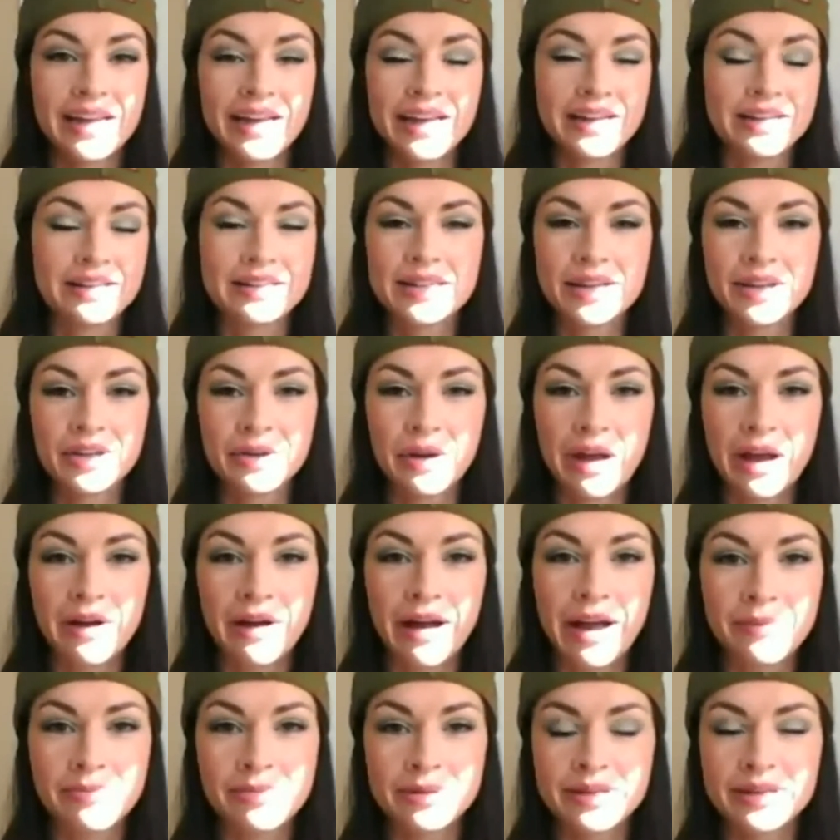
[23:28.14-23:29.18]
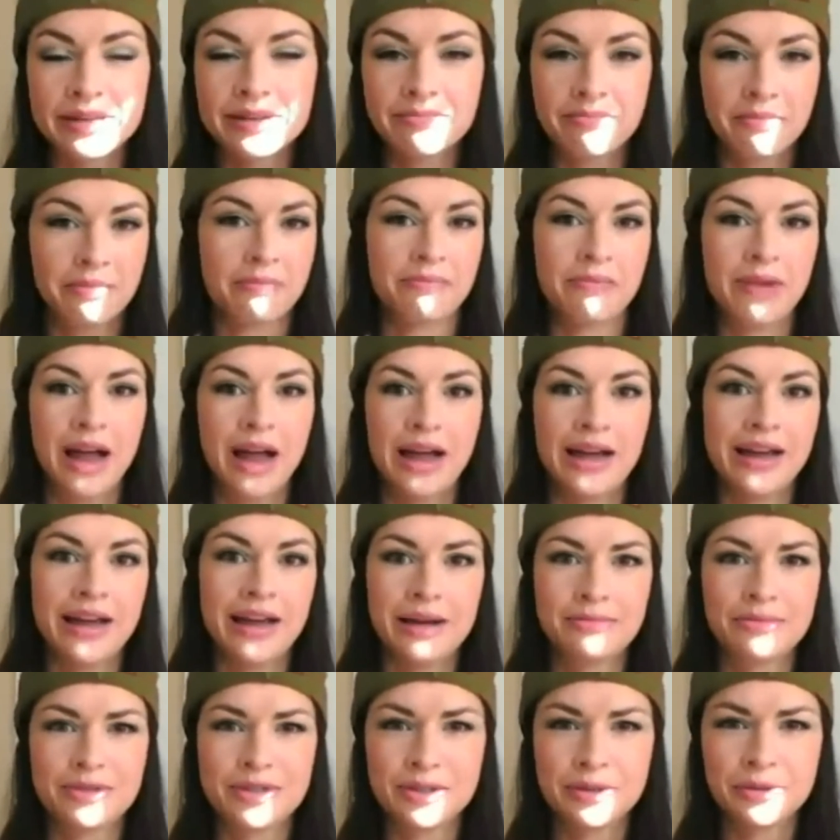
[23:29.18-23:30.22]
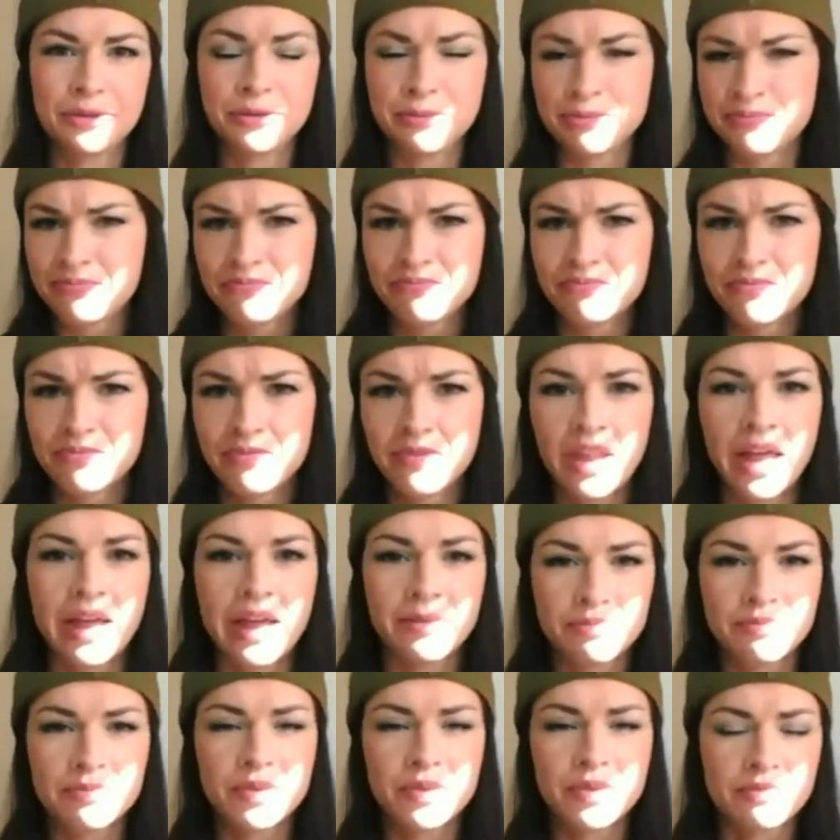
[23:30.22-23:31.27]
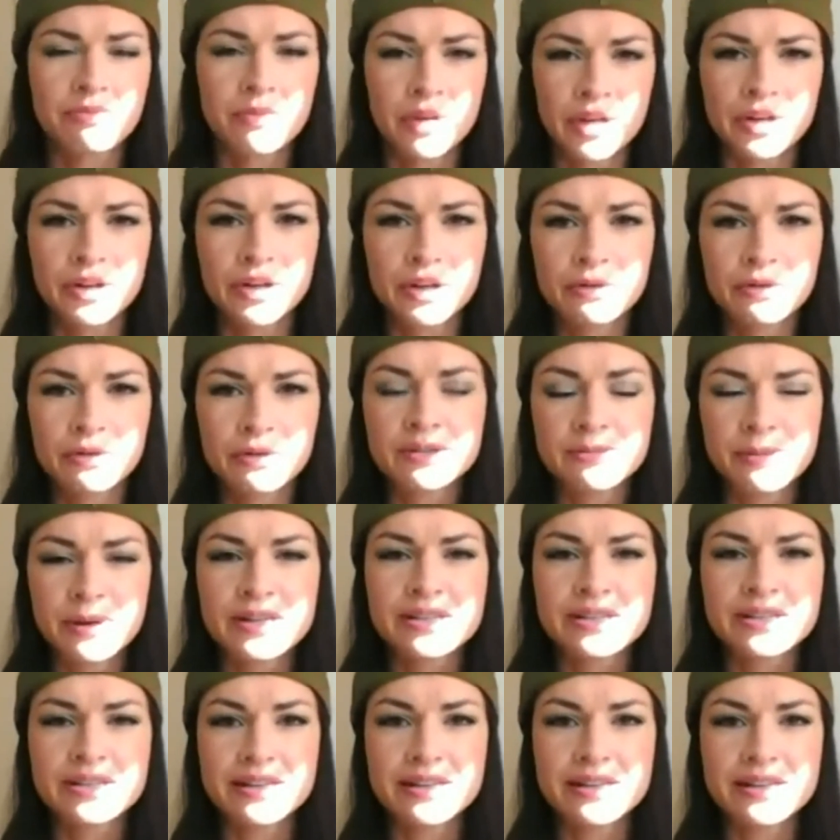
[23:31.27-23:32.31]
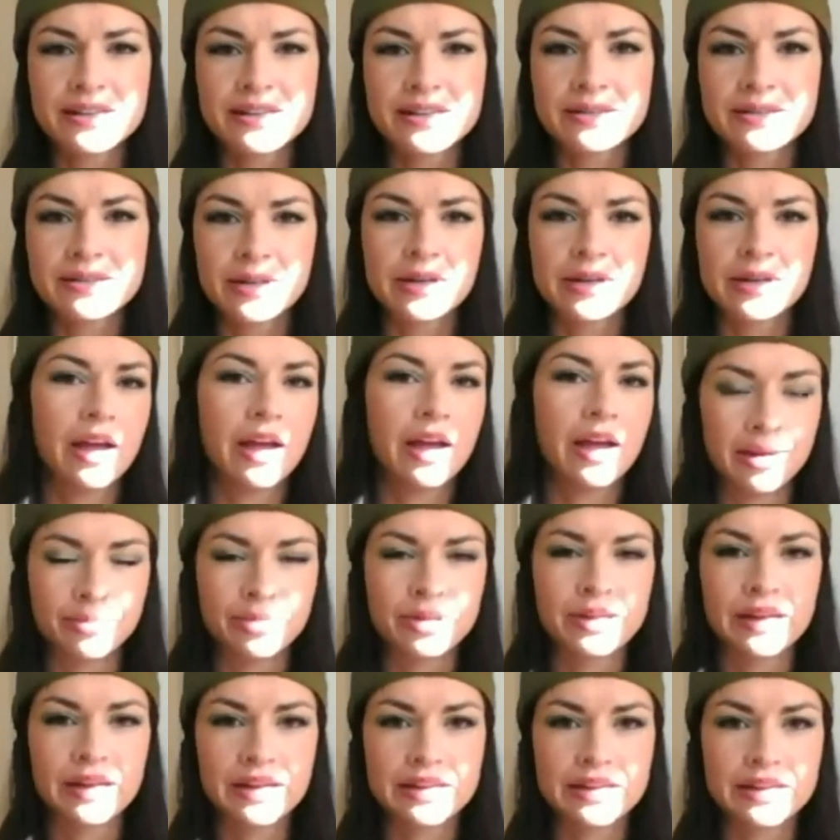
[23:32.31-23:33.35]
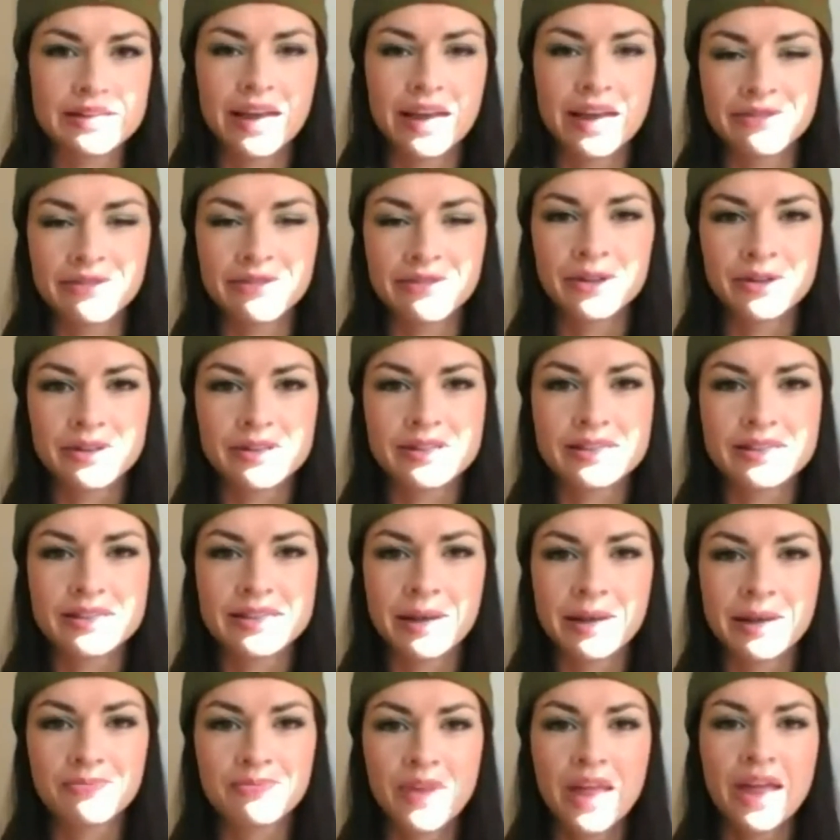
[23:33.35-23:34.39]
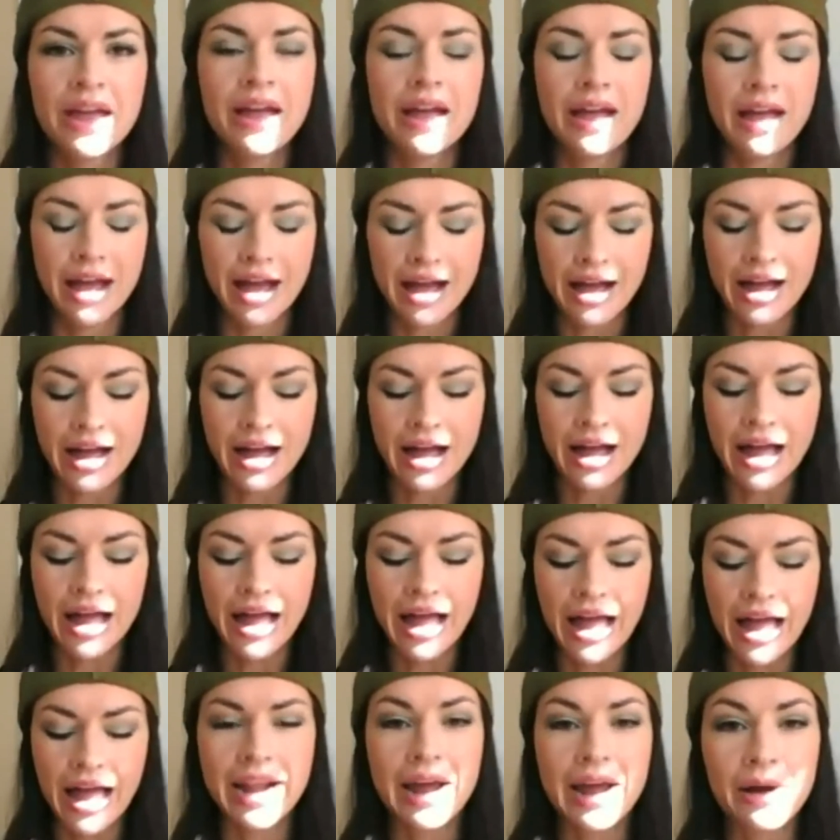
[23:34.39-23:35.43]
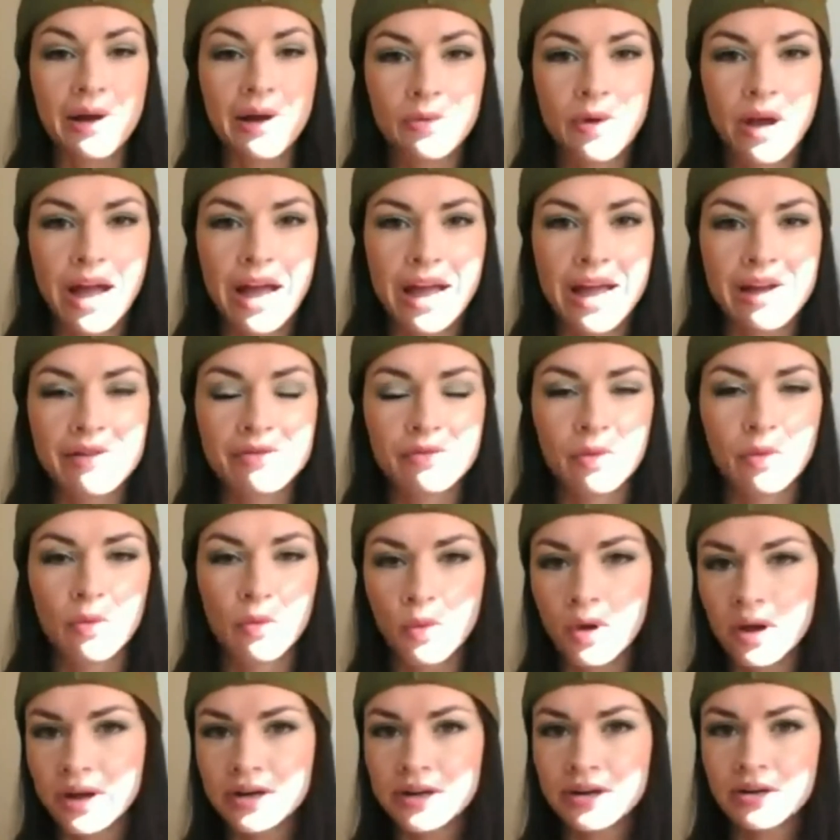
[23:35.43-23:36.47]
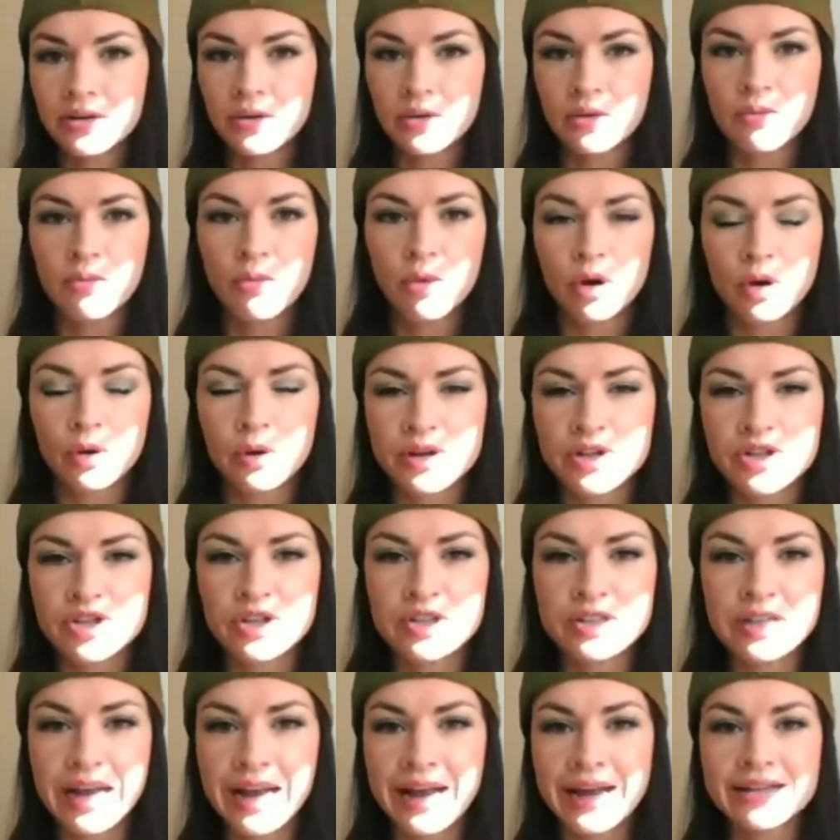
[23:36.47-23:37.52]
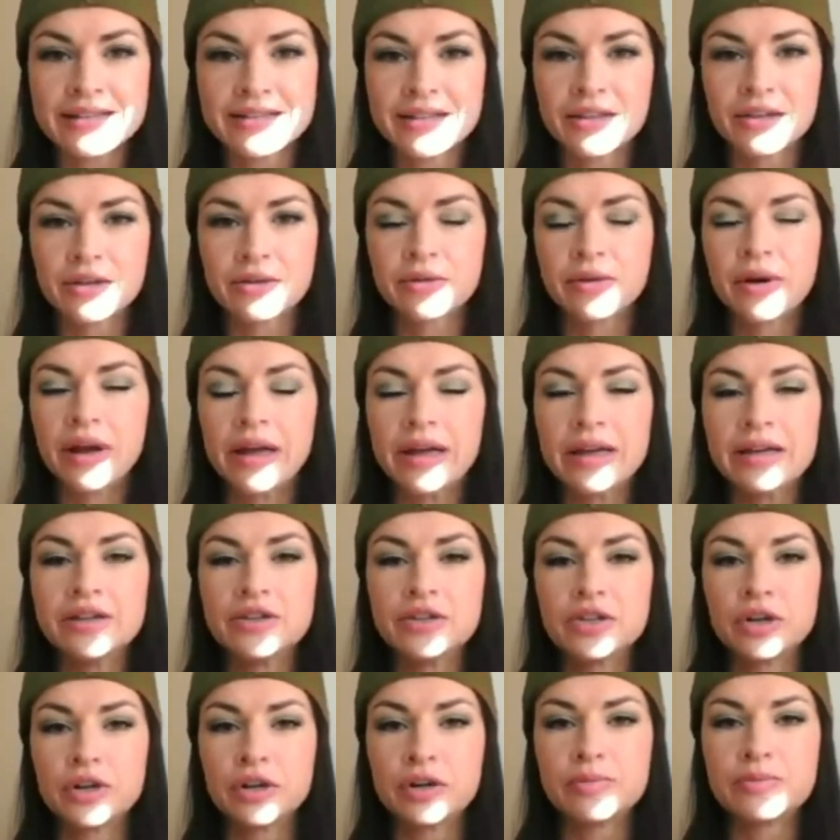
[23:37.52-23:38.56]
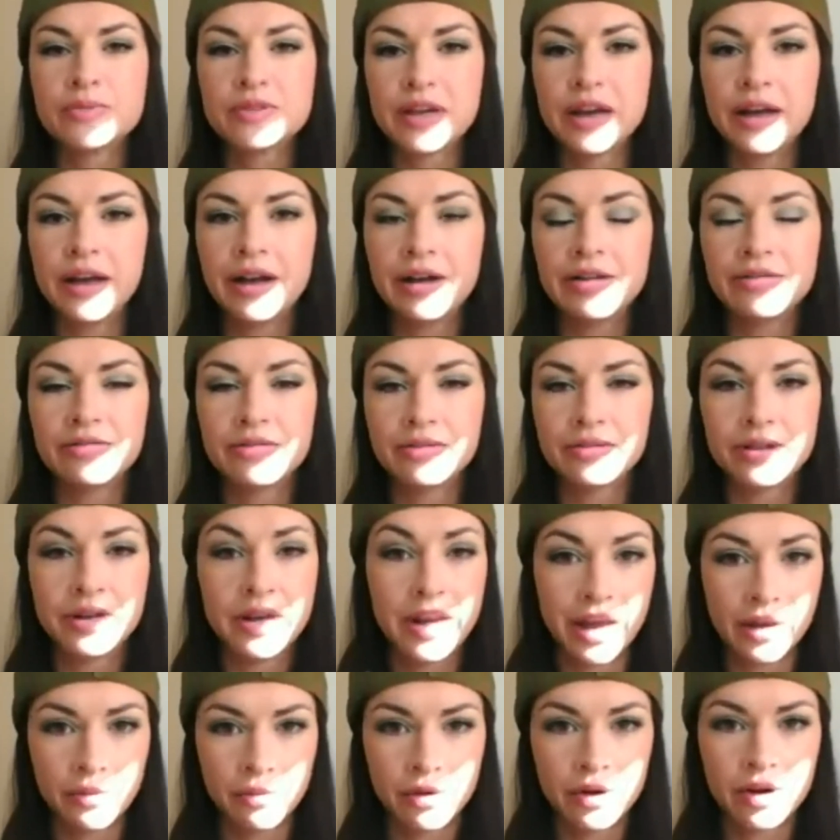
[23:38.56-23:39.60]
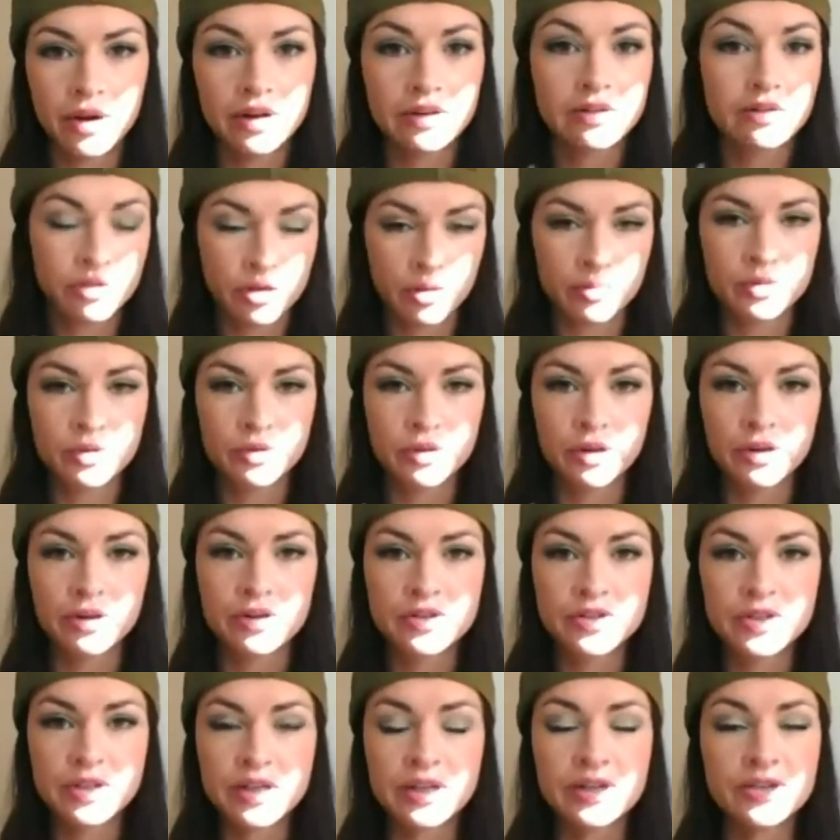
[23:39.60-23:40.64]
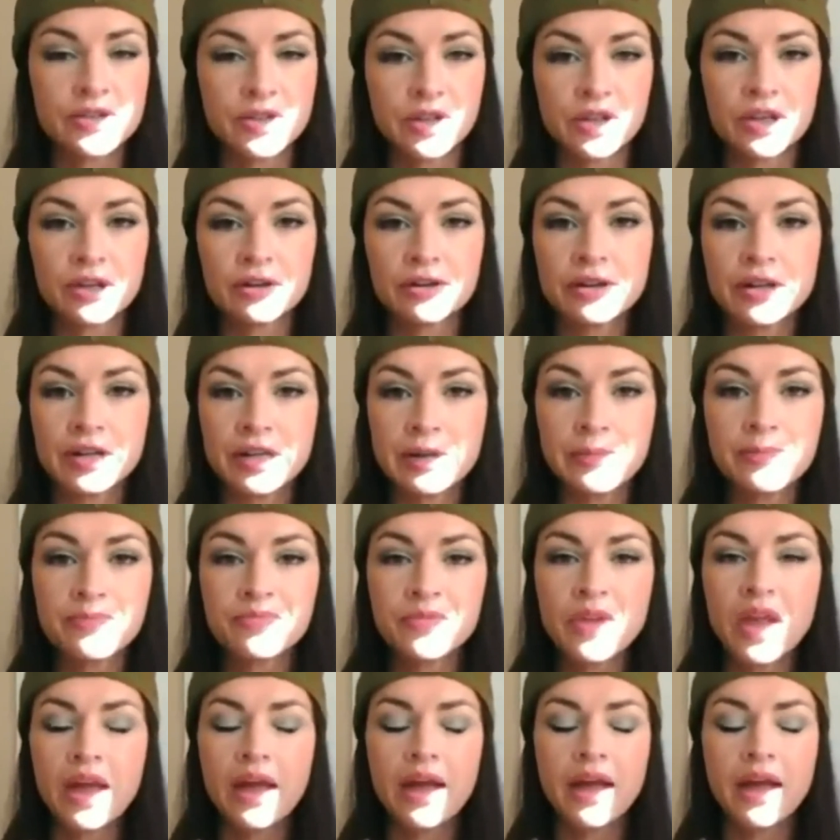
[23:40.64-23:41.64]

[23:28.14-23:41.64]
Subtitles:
can't tell you how happy I am to hear you express that sentiment because I feel the same. And I have one more question to ask you in terms of network cryptocurrency security.